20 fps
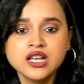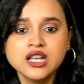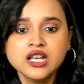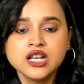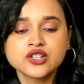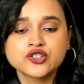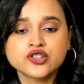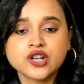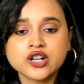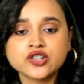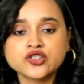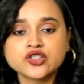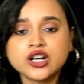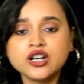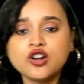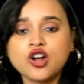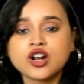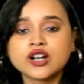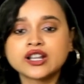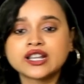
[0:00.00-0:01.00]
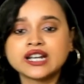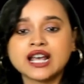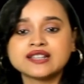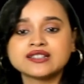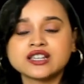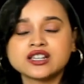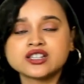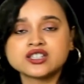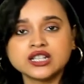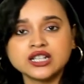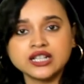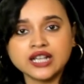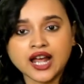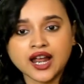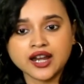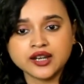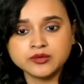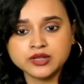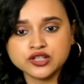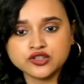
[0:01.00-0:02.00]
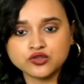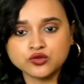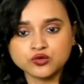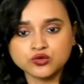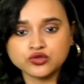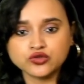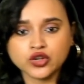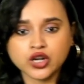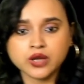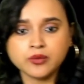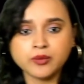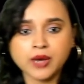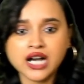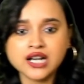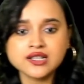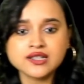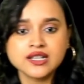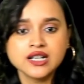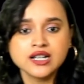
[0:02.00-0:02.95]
Structural organization in animals 2 to 3 marks.